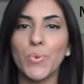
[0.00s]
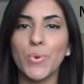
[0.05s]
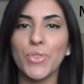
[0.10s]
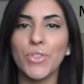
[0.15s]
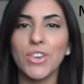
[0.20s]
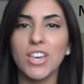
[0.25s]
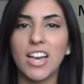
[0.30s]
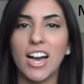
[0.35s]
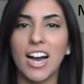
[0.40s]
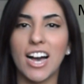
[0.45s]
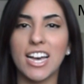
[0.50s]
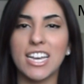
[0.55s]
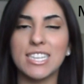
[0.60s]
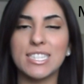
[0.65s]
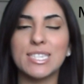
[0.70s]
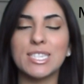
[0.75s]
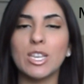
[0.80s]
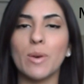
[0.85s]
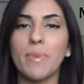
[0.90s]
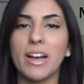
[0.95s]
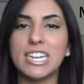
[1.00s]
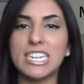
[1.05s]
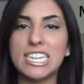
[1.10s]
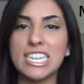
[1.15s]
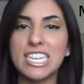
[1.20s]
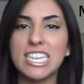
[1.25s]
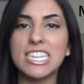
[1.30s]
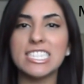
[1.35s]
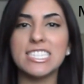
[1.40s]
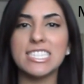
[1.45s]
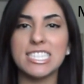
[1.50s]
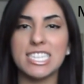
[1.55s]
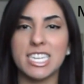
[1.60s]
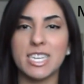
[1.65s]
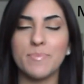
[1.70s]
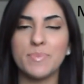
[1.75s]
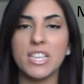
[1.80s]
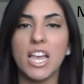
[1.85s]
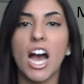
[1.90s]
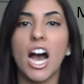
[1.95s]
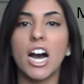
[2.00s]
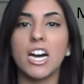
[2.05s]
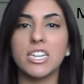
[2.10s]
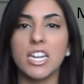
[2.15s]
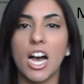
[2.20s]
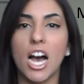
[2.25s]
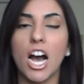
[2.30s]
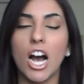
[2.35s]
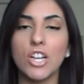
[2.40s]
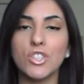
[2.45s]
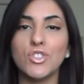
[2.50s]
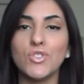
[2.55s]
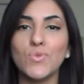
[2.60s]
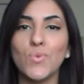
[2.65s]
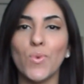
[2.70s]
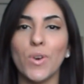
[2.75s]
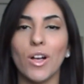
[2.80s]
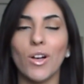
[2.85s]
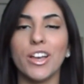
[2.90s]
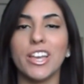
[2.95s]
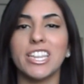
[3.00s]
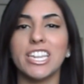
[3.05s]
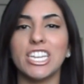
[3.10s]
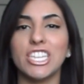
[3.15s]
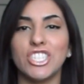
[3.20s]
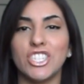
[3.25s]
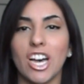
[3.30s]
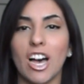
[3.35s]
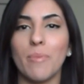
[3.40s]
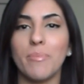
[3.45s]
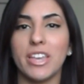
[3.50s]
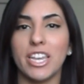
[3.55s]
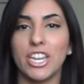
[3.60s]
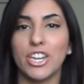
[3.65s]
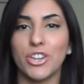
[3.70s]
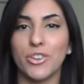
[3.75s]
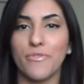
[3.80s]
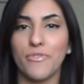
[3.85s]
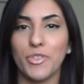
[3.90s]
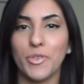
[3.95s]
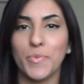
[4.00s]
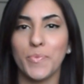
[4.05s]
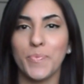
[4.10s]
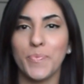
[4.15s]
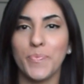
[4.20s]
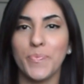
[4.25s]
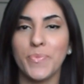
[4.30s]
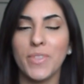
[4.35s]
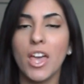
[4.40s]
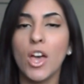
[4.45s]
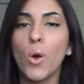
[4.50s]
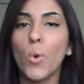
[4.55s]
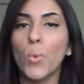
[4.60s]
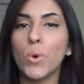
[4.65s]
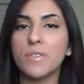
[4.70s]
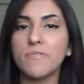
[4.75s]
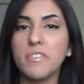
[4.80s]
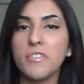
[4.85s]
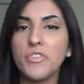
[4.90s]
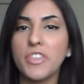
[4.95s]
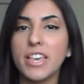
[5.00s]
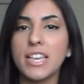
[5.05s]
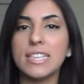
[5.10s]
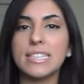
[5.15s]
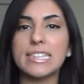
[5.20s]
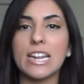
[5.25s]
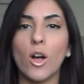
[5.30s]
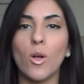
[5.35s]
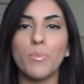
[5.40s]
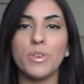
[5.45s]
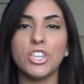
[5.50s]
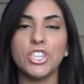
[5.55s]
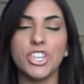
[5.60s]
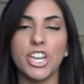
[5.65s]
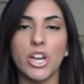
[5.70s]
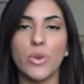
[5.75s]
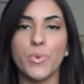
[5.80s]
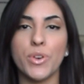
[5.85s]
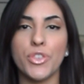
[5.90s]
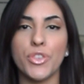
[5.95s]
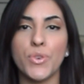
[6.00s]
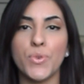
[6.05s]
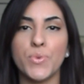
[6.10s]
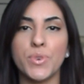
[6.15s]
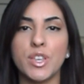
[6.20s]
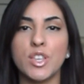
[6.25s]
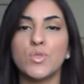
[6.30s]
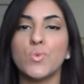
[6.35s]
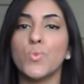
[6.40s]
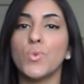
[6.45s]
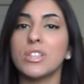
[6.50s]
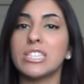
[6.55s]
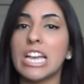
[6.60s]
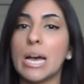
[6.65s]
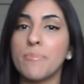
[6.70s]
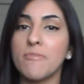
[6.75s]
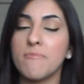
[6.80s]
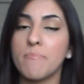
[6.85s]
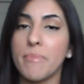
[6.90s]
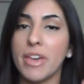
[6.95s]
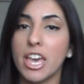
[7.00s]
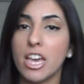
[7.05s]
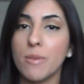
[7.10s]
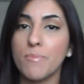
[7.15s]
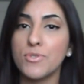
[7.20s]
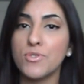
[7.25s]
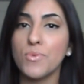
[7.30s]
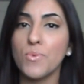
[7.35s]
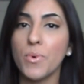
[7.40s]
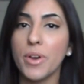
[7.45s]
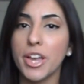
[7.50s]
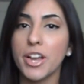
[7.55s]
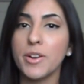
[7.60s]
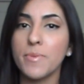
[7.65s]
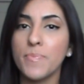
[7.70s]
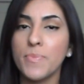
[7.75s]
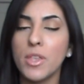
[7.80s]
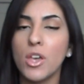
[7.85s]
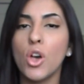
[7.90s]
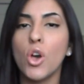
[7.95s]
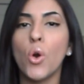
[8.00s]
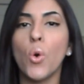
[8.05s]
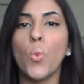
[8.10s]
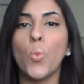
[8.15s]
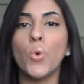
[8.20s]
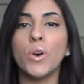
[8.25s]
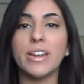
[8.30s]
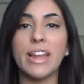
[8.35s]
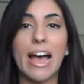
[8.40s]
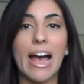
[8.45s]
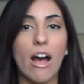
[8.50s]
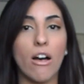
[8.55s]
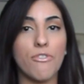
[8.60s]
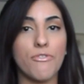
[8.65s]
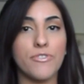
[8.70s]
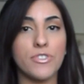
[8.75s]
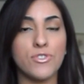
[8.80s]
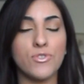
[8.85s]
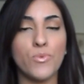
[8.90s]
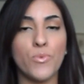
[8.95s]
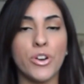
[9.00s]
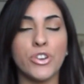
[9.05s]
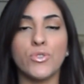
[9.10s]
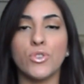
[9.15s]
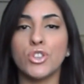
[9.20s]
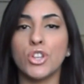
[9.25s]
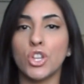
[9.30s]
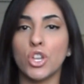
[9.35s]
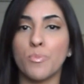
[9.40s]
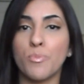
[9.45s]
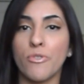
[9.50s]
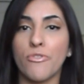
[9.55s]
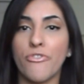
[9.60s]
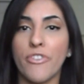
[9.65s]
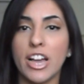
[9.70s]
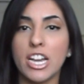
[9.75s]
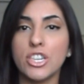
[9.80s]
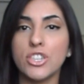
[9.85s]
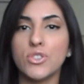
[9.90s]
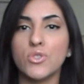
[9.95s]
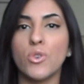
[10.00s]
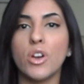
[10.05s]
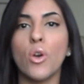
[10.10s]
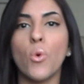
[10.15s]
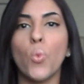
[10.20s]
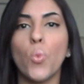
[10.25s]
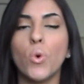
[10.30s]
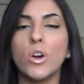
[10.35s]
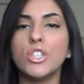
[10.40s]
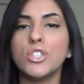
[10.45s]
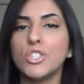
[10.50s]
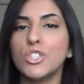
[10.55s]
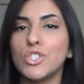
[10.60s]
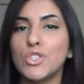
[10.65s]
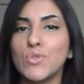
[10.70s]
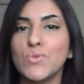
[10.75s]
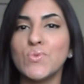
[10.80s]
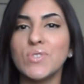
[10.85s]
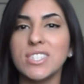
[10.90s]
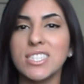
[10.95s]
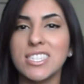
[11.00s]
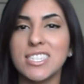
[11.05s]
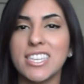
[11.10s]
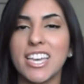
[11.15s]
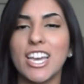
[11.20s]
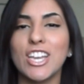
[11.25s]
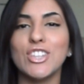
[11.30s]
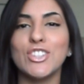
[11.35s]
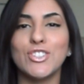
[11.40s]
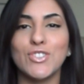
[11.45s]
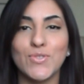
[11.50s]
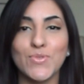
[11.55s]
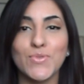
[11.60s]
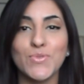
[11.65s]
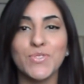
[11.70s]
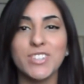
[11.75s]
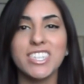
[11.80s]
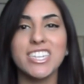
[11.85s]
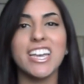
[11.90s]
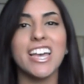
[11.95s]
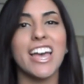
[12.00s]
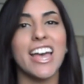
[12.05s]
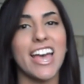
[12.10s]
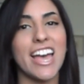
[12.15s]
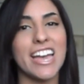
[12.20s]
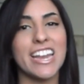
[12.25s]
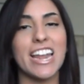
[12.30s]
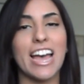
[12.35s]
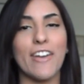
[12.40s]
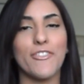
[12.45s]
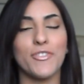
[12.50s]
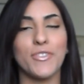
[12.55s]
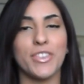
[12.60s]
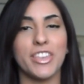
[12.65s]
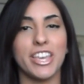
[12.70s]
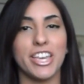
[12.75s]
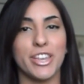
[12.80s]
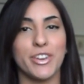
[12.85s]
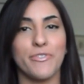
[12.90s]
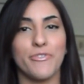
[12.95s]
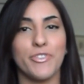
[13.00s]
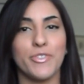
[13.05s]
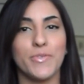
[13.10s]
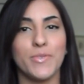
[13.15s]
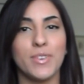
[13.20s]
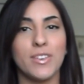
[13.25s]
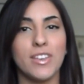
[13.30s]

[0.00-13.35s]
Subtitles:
with you guys some ideas and tips on how to do well in a job interview. One of the things that I'll be sharing with you is what type of makeup to wear, what outfit to wear in order to look professional, and what to do and say during and after the interview.